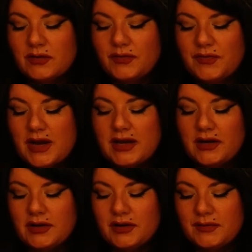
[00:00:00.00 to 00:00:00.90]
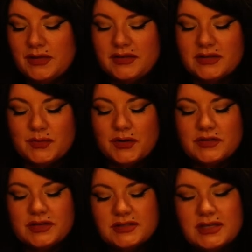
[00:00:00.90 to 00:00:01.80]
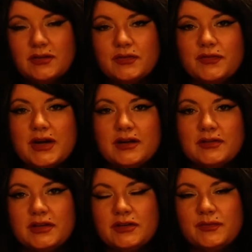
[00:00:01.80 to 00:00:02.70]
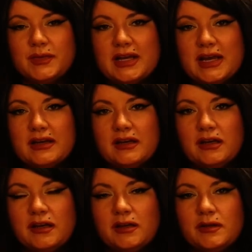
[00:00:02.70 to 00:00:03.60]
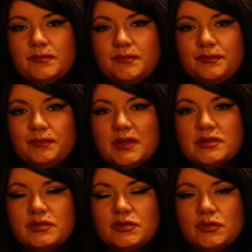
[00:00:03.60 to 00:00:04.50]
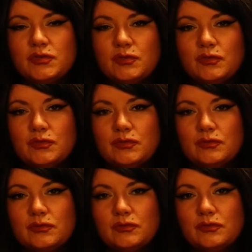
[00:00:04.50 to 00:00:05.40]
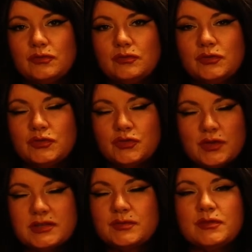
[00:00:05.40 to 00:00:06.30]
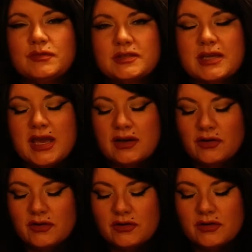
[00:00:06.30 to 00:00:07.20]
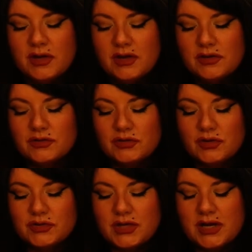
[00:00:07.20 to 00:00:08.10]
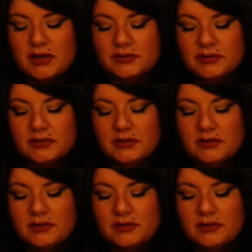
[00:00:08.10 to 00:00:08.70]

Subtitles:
fire. That's part of the sacred fire that you've been handed, is to transmute this anger, Star Child.